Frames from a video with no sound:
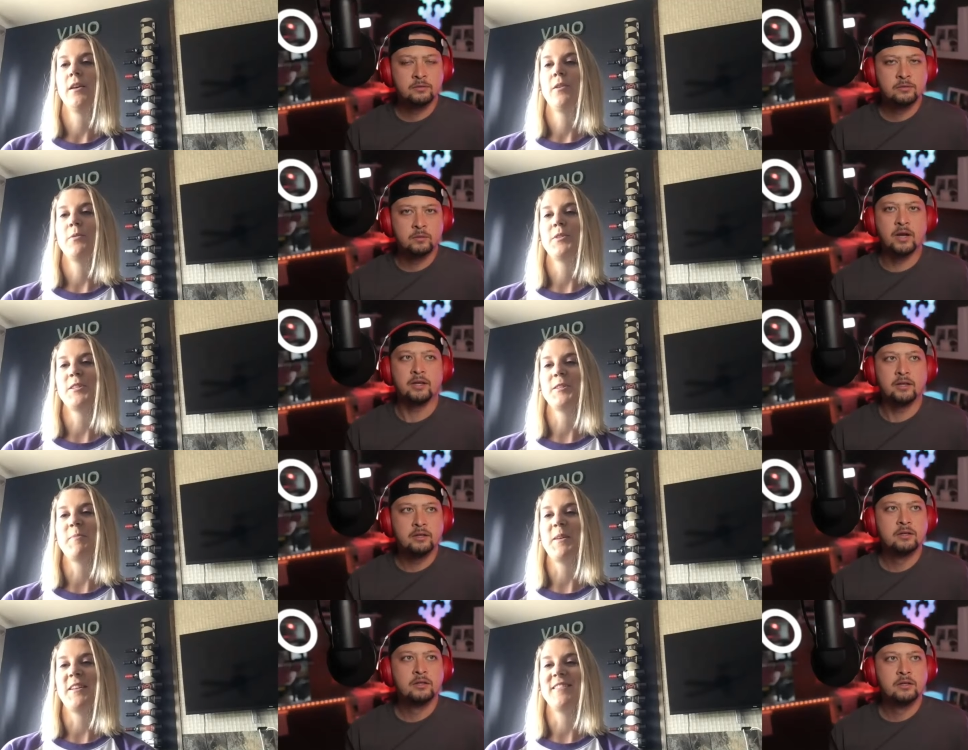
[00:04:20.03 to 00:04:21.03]
Speaker 1: Right. Which has
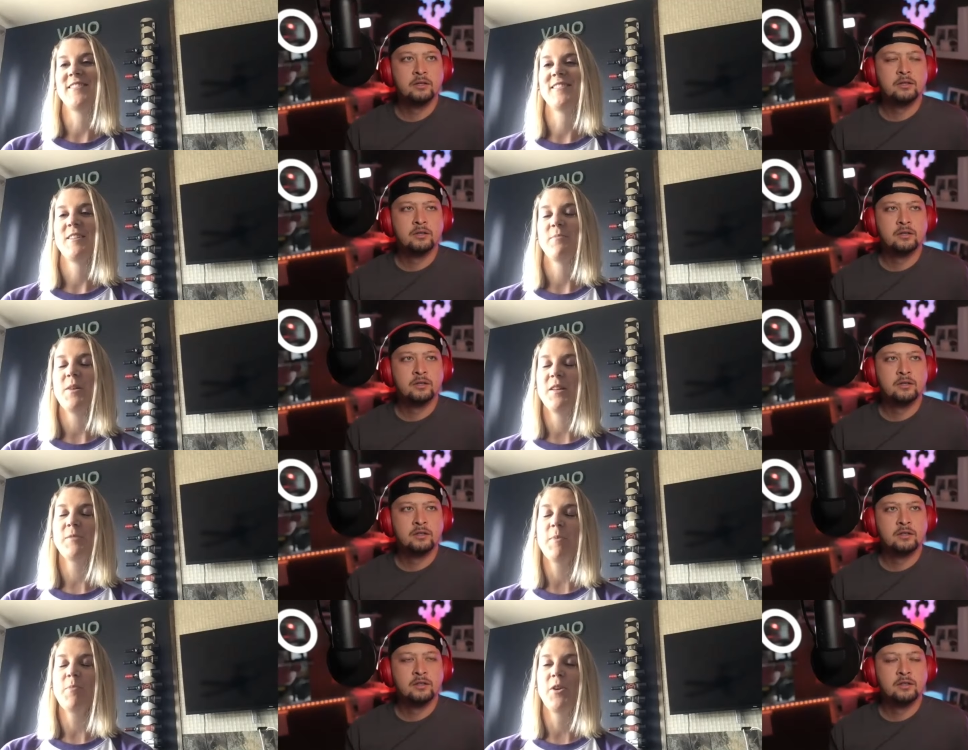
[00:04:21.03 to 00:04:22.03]
been,
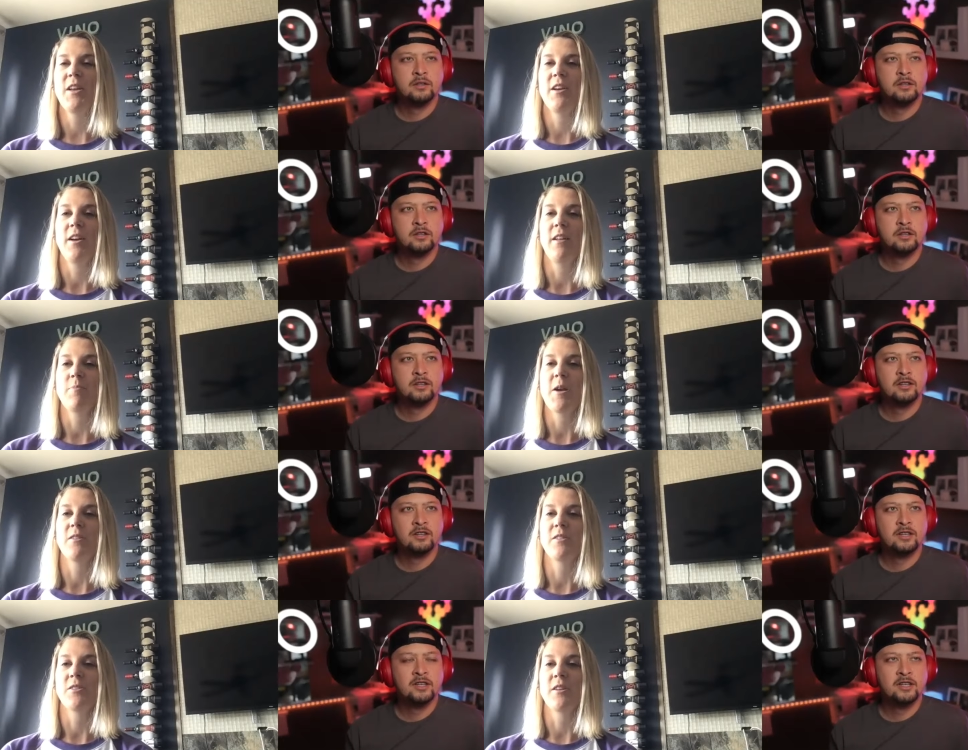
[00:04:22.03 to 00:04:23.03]
it's been pretty good.
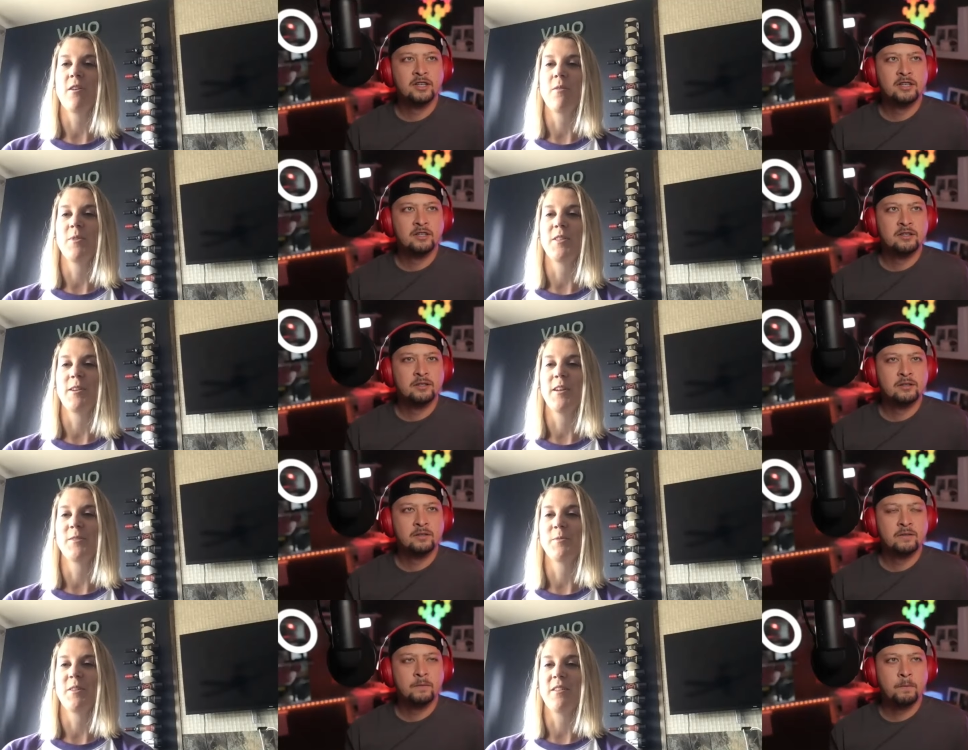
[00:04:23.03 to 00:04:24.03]
Parents are stuck home with their
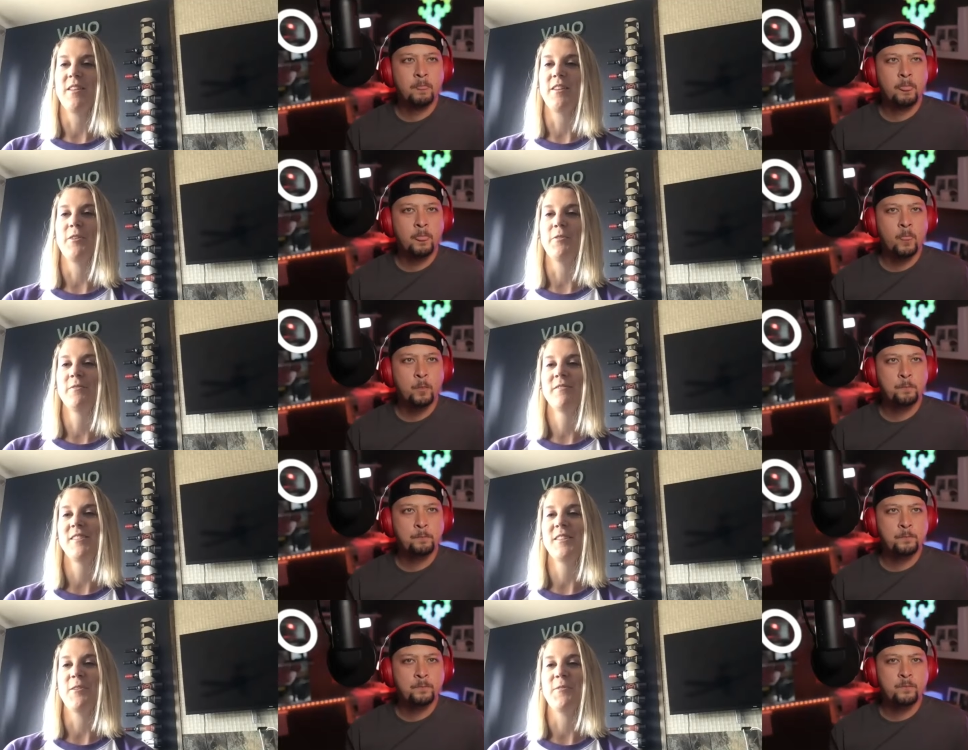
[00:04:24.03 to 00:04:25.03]
kids with nothing to do.
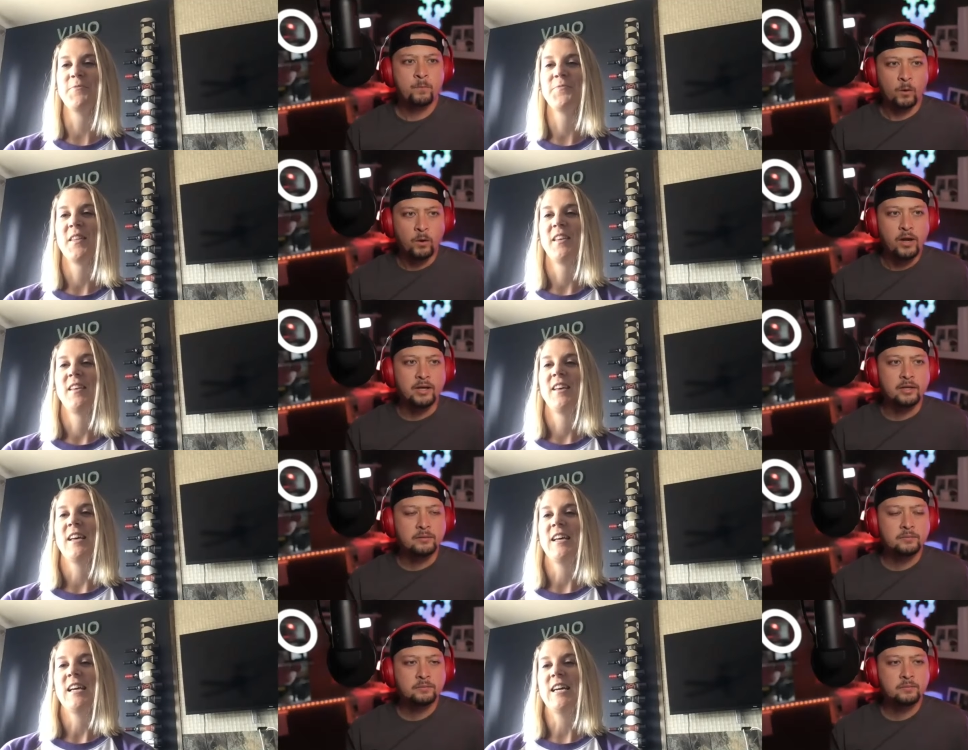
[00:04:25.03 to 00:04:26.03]
So. Right.
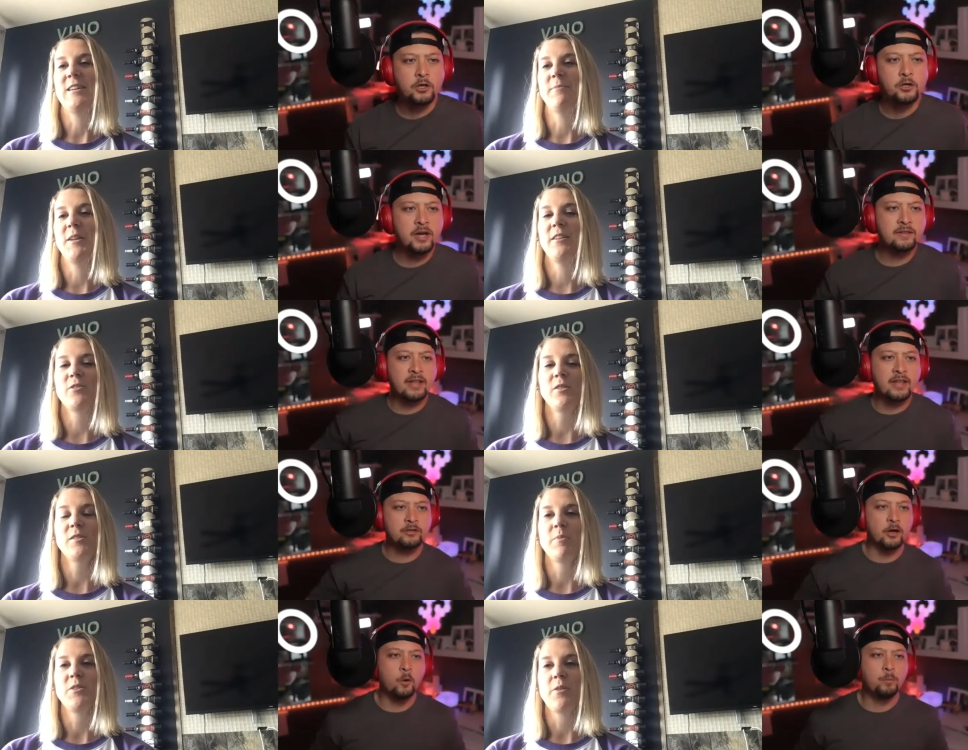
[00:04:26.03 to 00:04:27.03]
Speaker 2: Are you um, guys um, allowed to
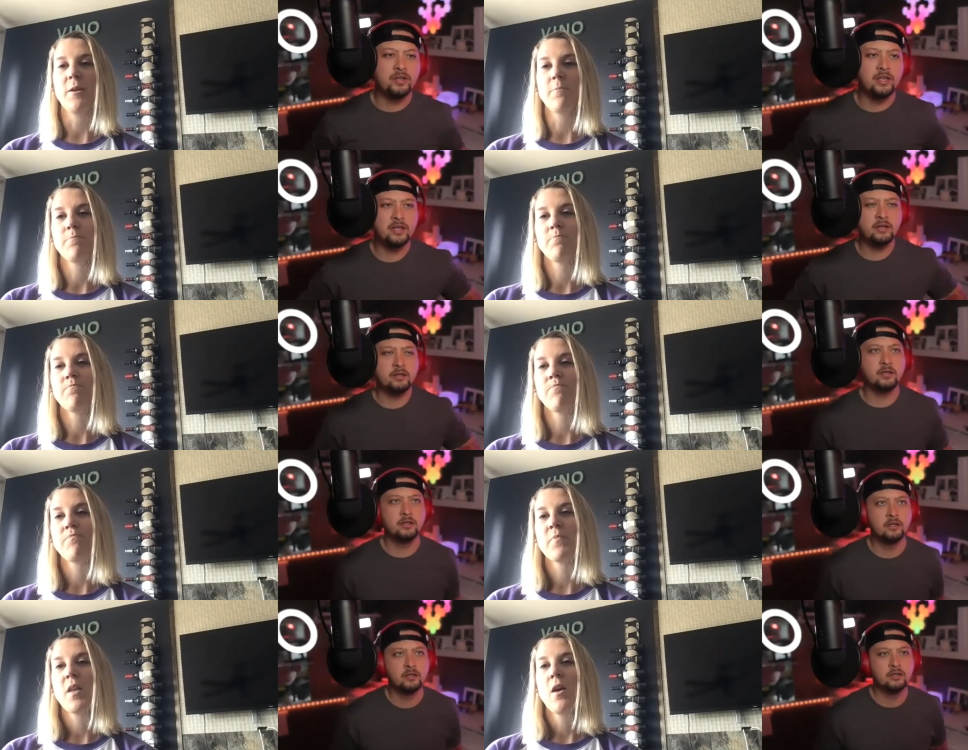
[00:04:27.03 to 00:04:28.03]
open it?
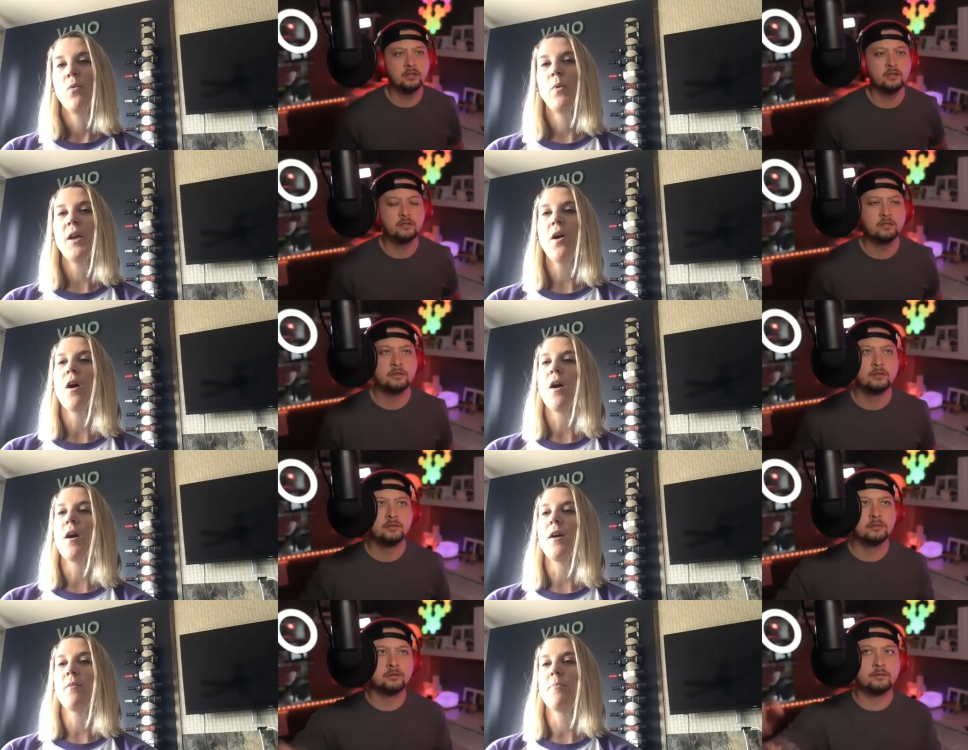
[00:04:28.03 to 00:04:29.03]
Speaker 1: We
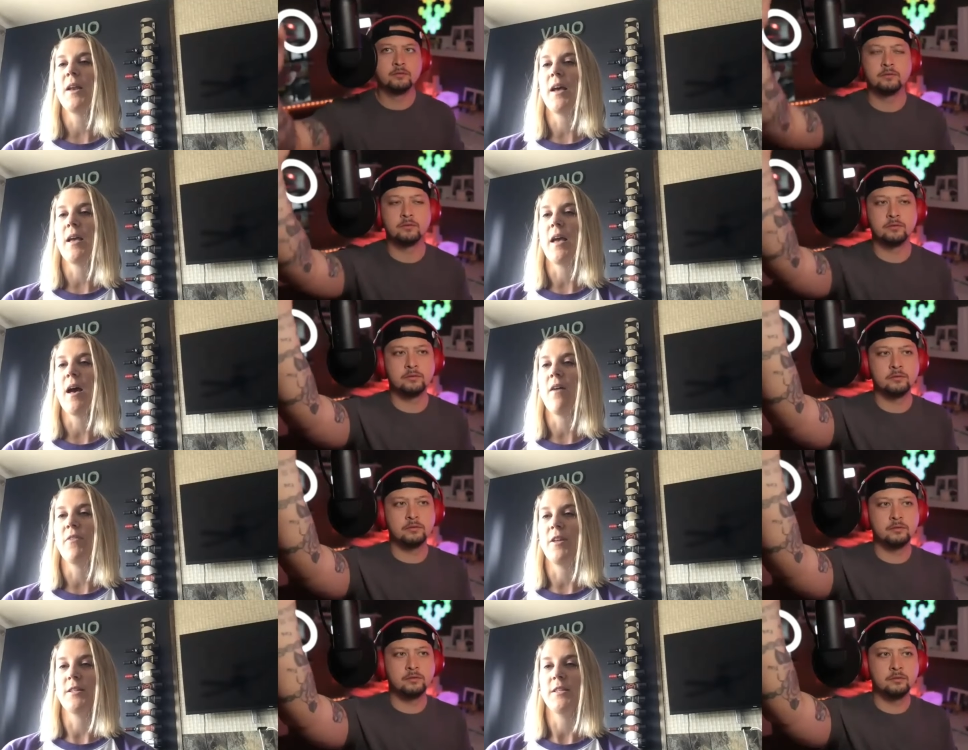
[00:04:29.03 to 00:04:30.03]
are, but I
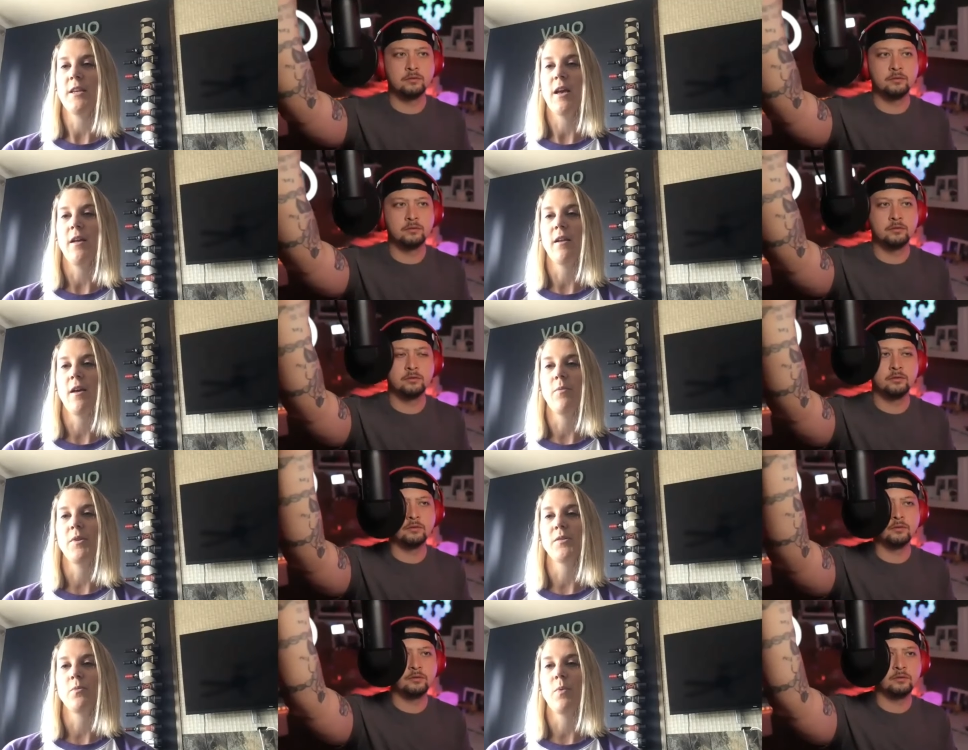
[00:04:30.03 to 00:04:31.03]
haven't yet. I
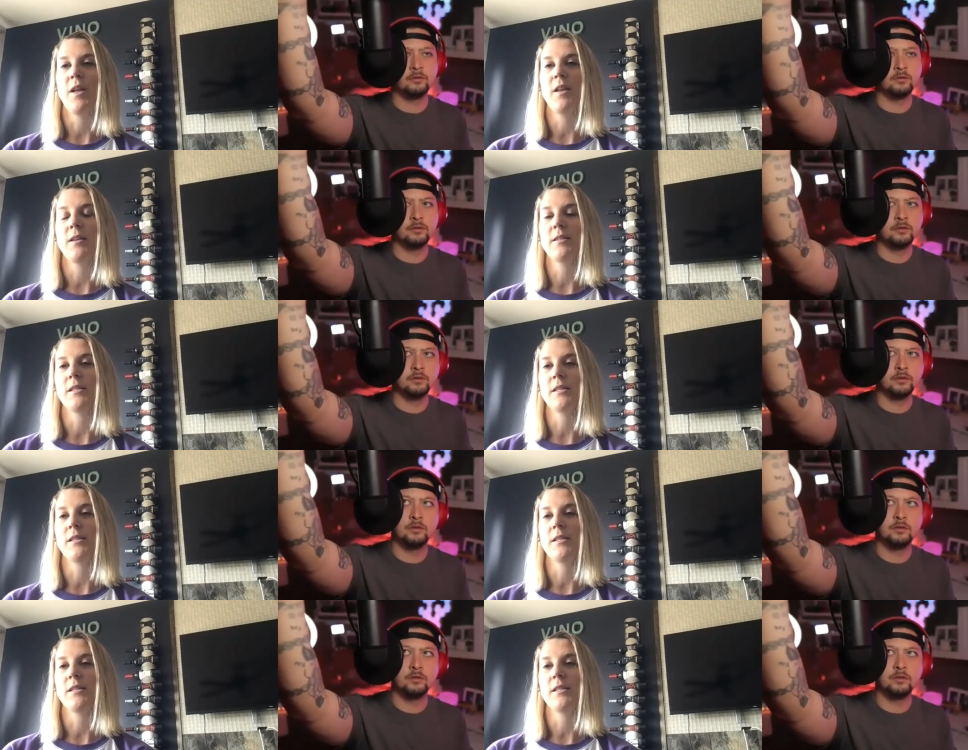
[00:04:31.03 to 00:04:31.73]
was waiting to